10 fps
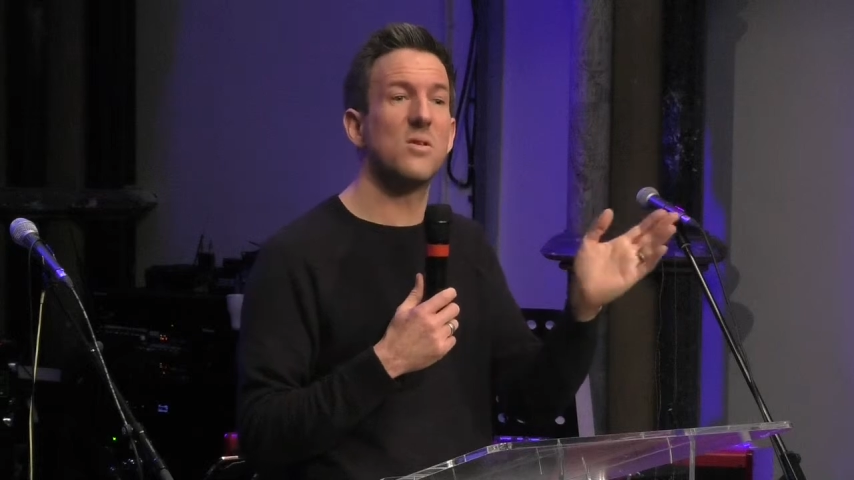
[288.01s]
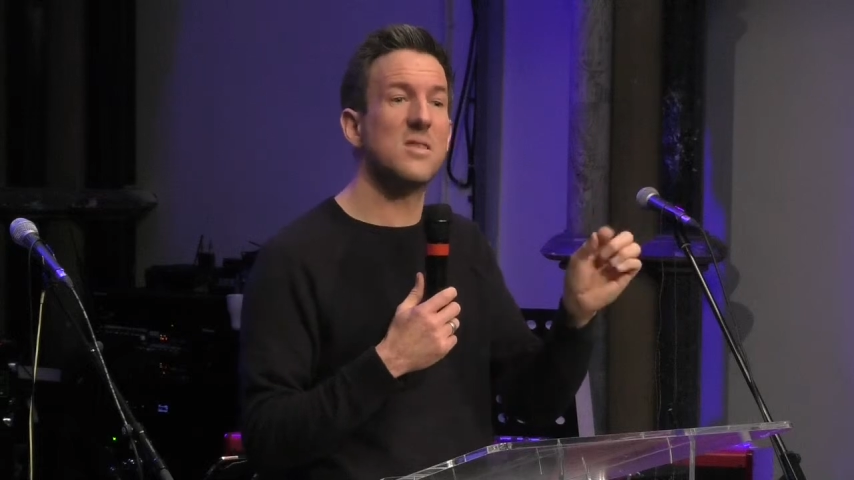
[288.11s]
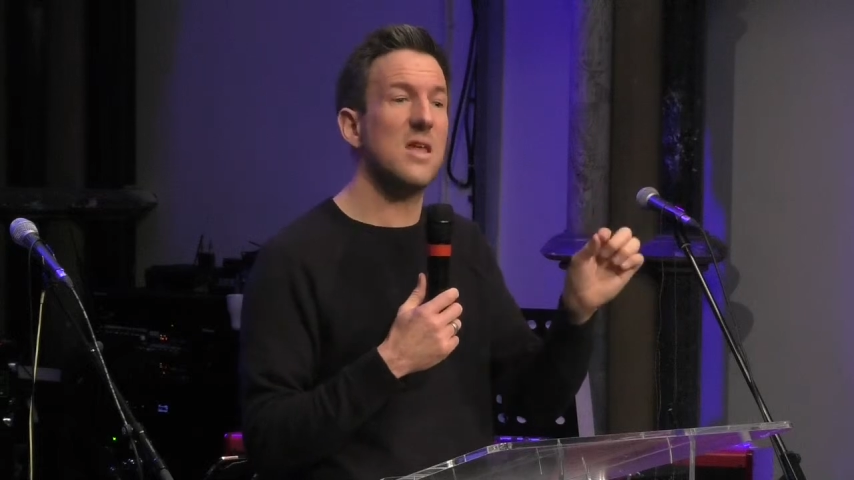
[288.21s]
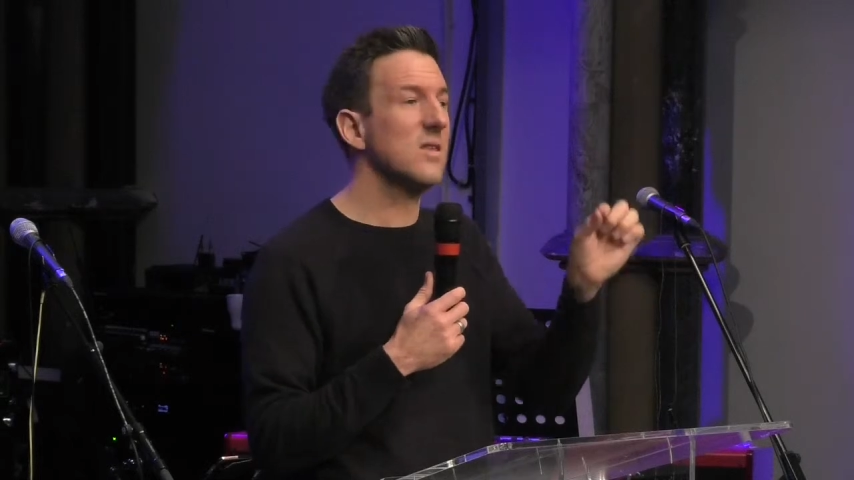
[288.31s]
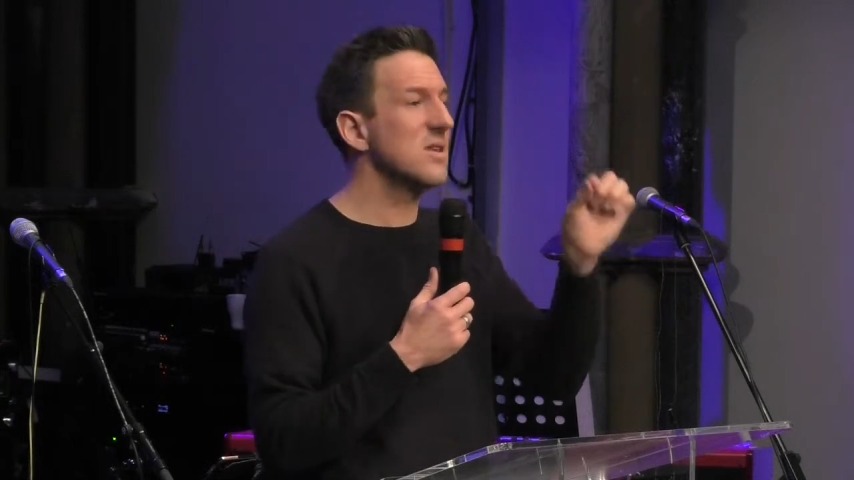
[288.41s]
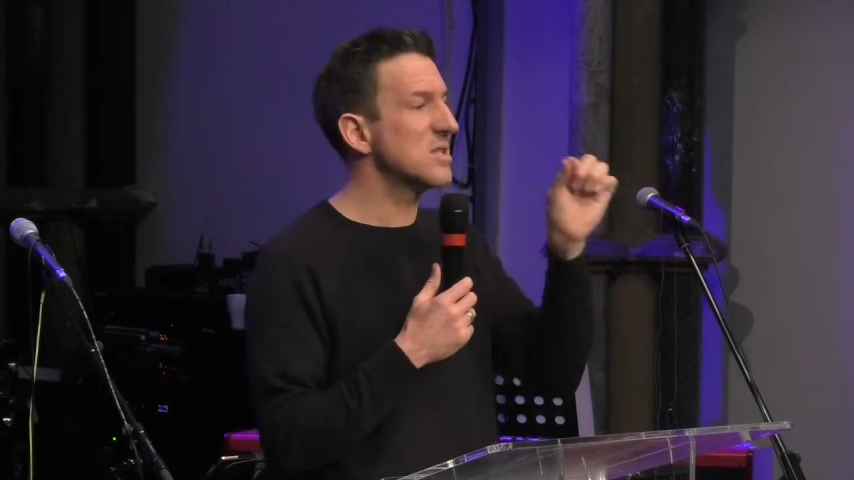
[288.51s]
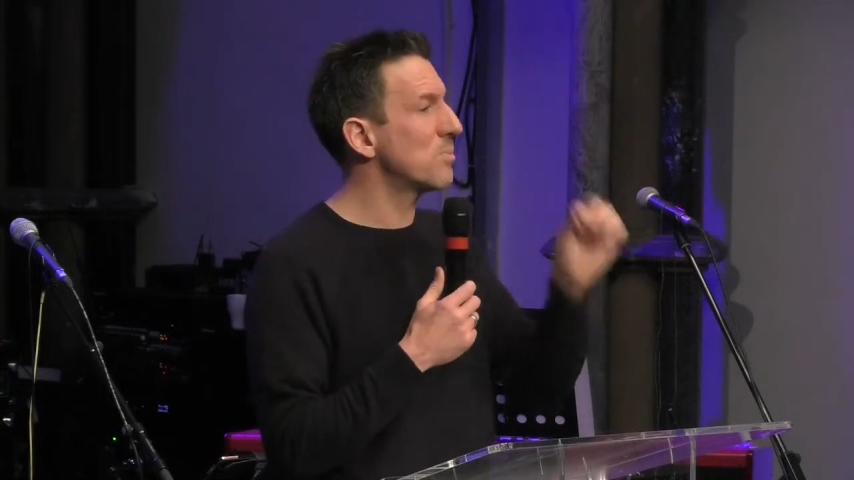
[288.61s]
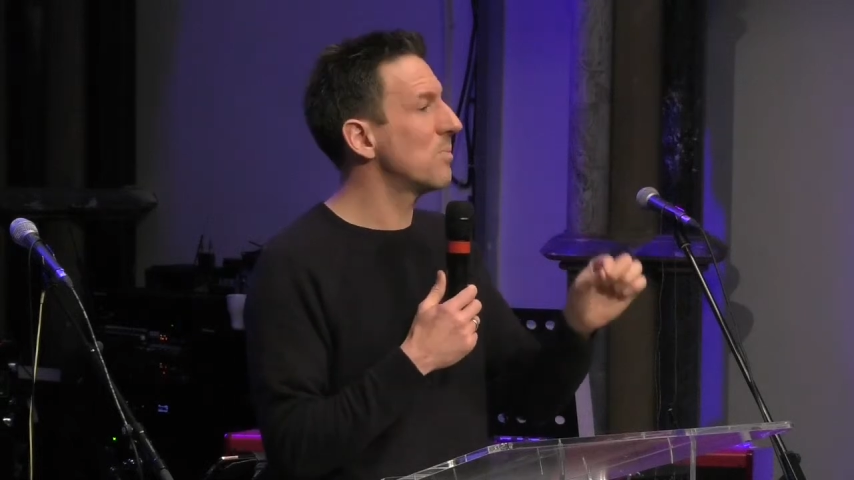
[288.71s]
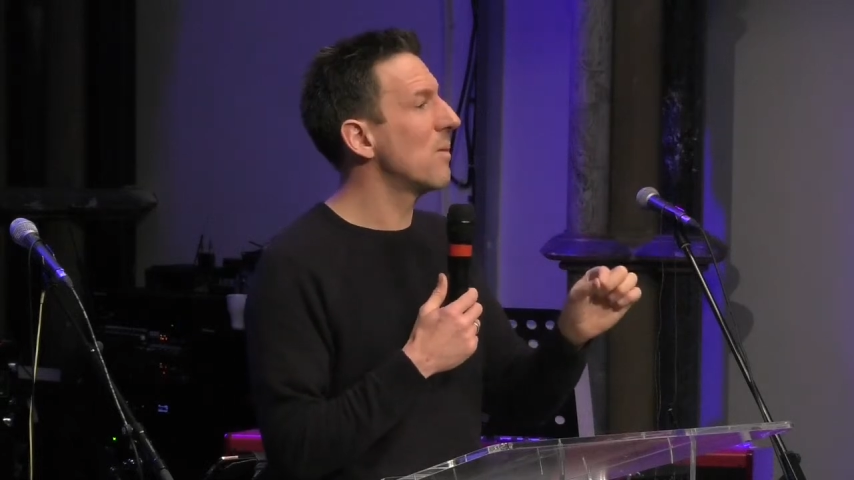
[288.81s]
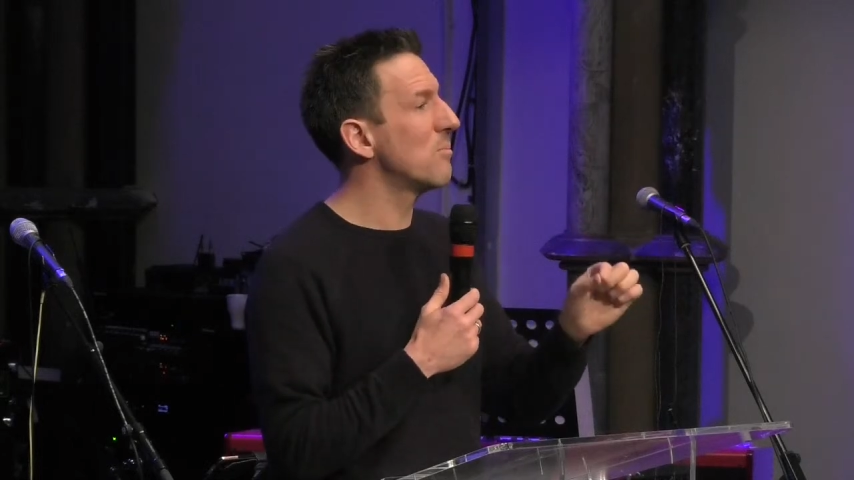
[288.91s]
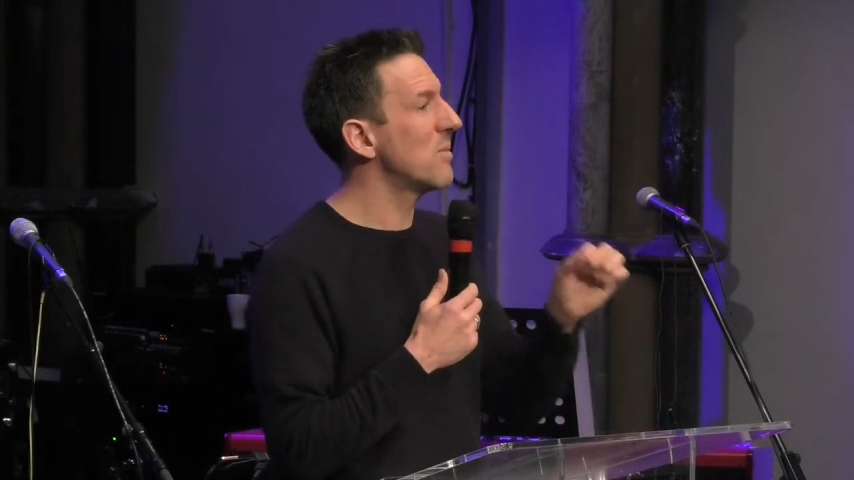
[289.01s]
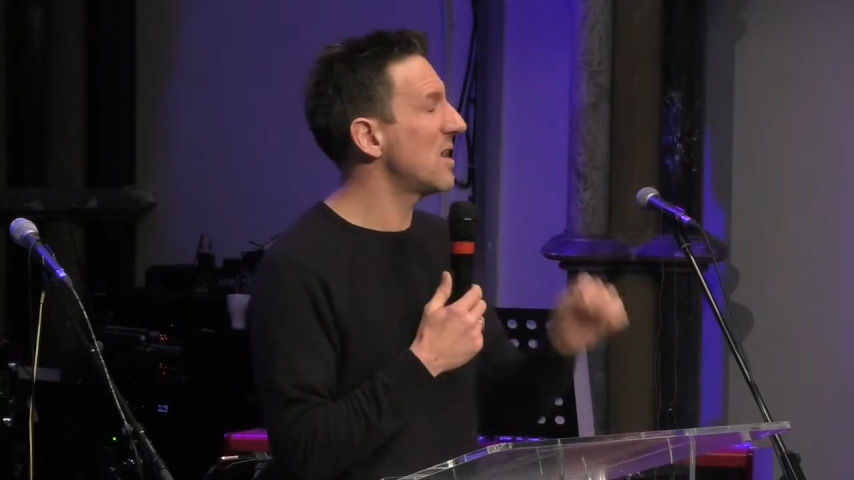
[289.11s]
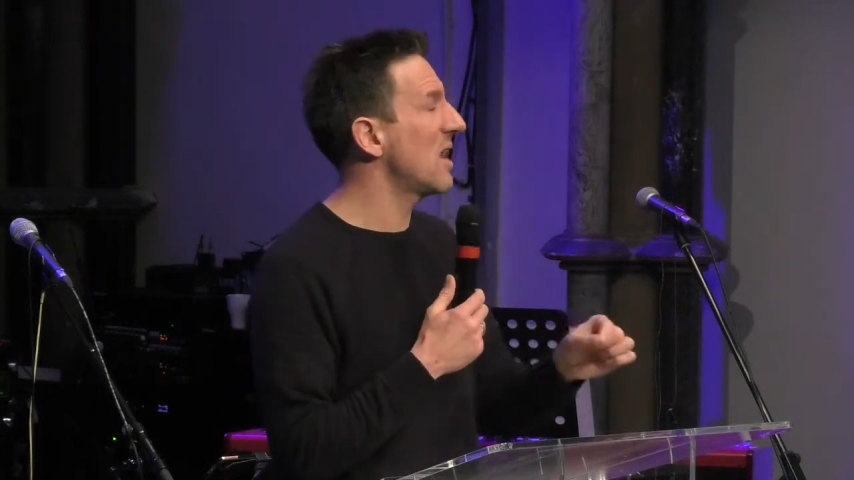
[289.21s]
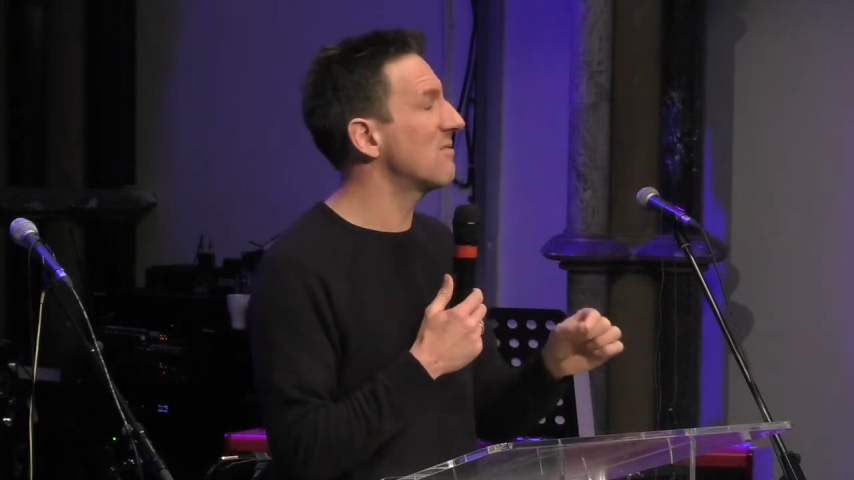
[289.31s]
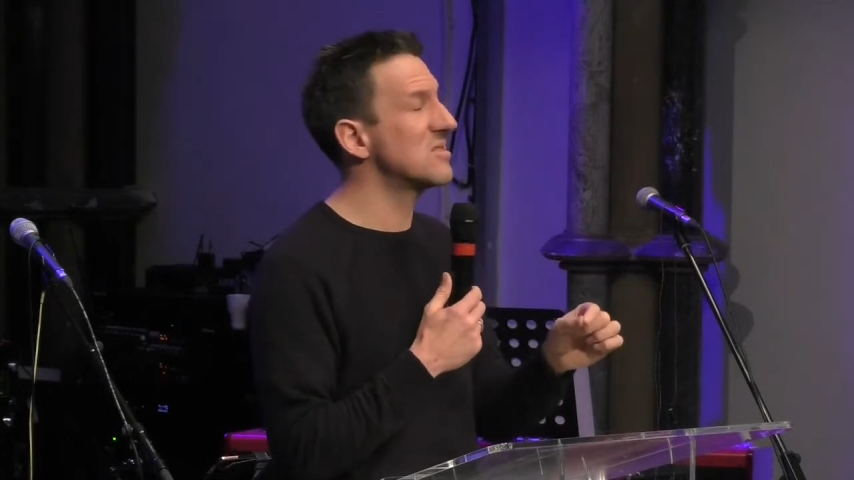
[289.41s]
as then this
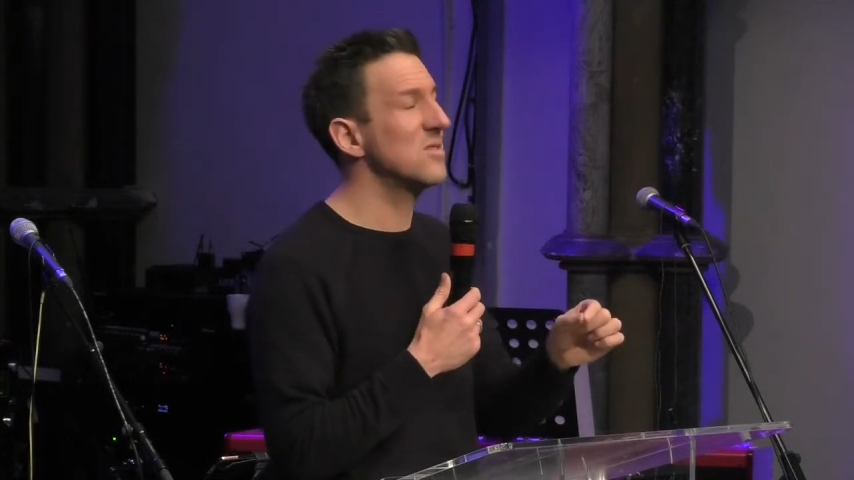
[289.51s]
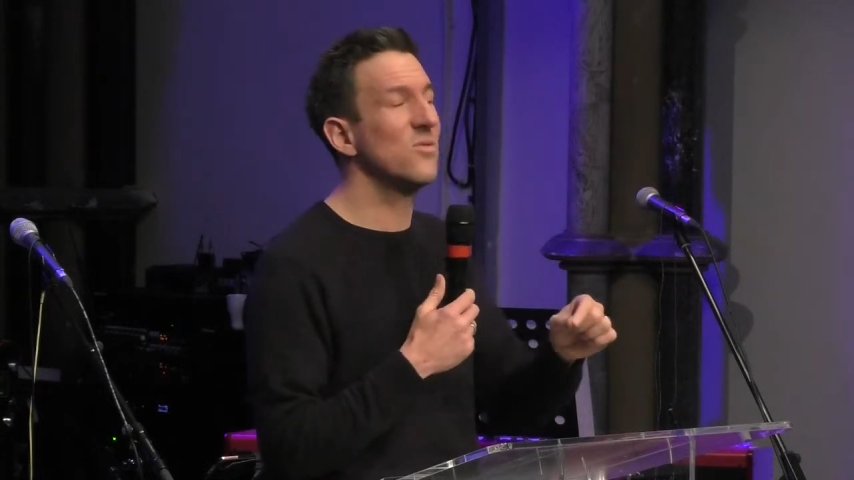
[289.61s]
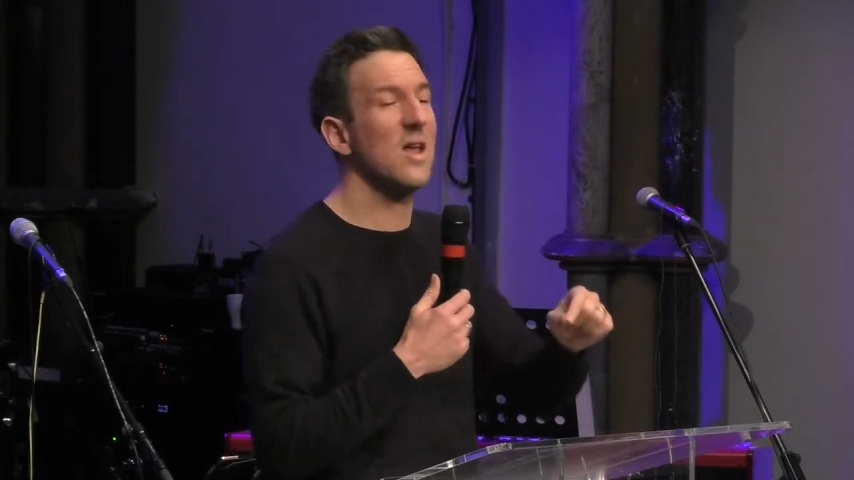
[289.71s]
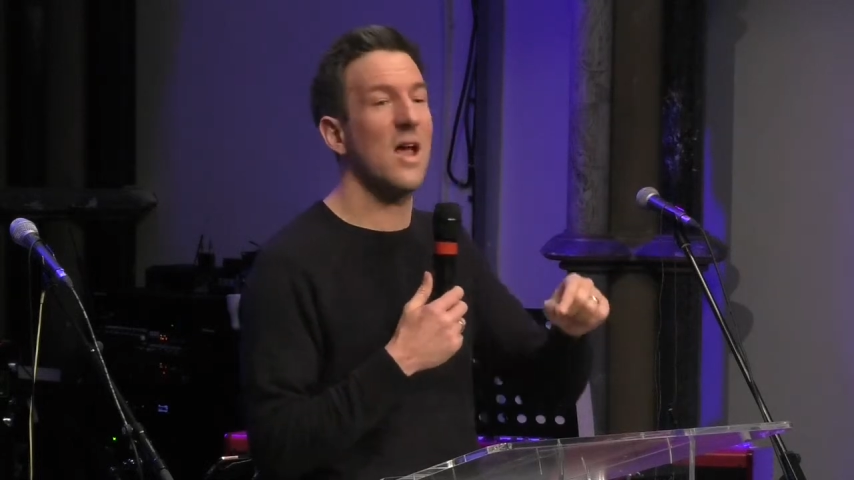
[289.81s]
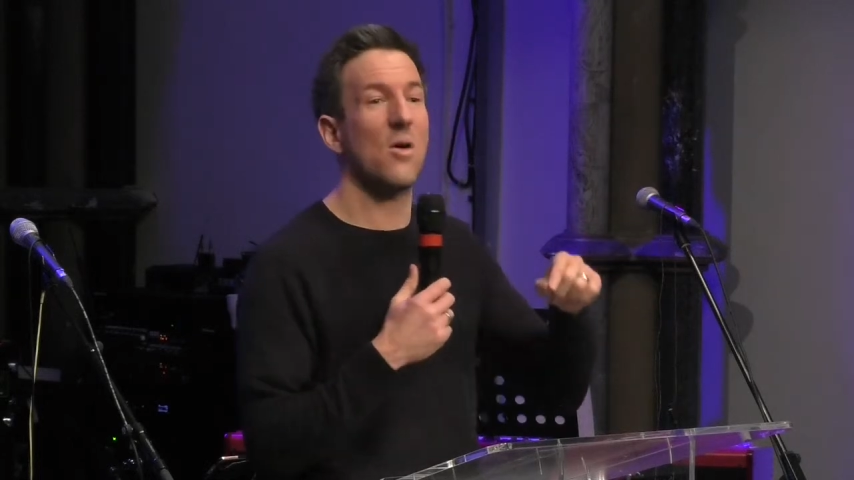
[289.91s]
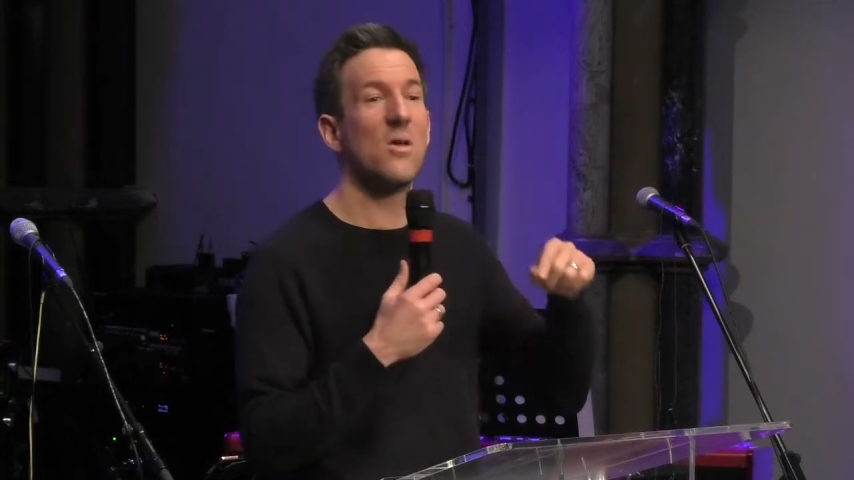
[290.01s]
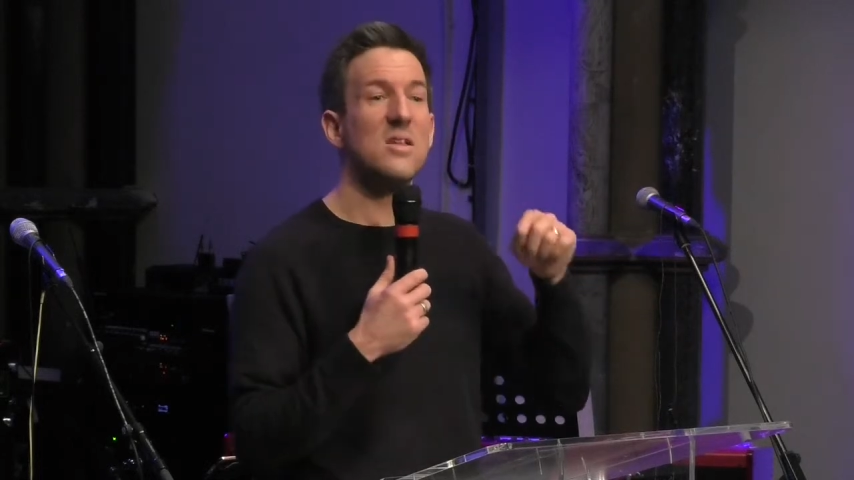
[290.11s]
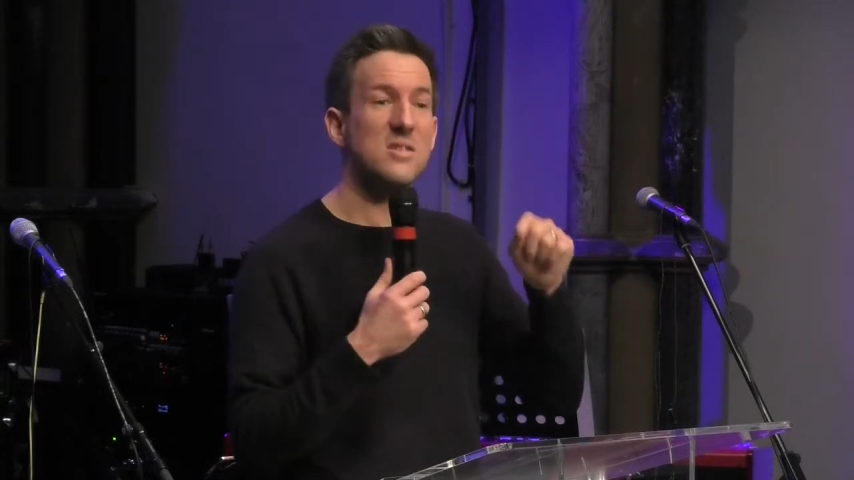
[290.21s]
narrative now